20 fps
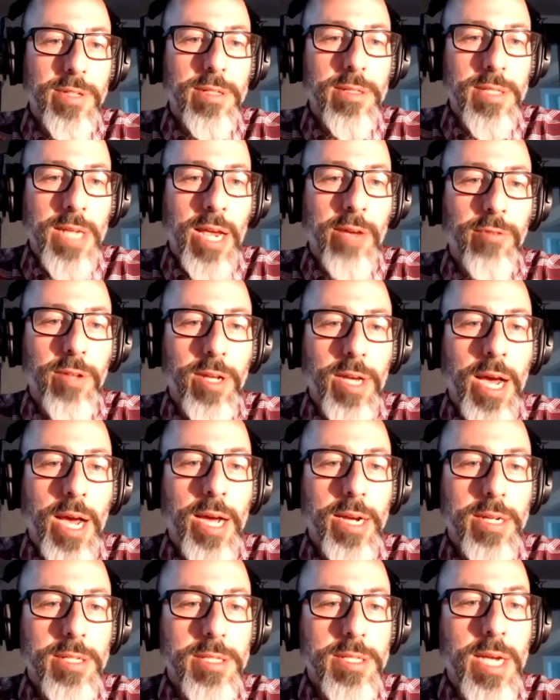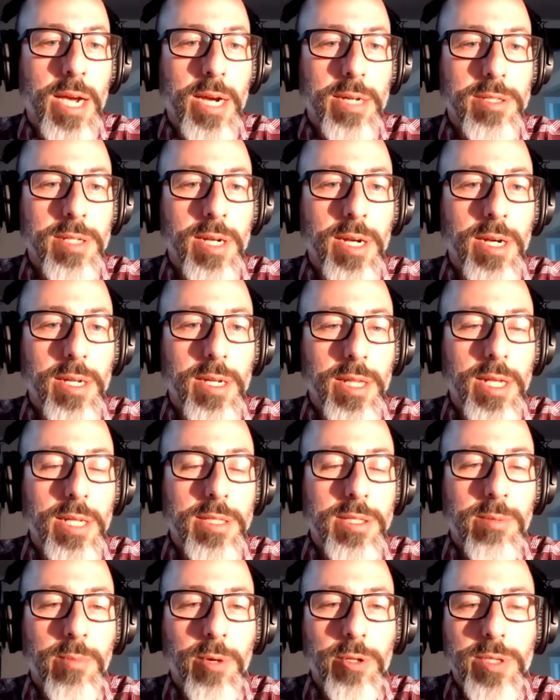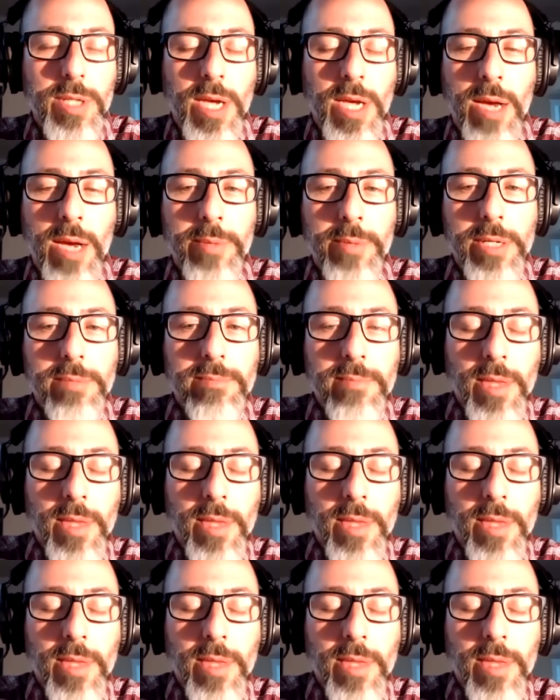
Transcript: staphylococcus toxin in it. That's the most common.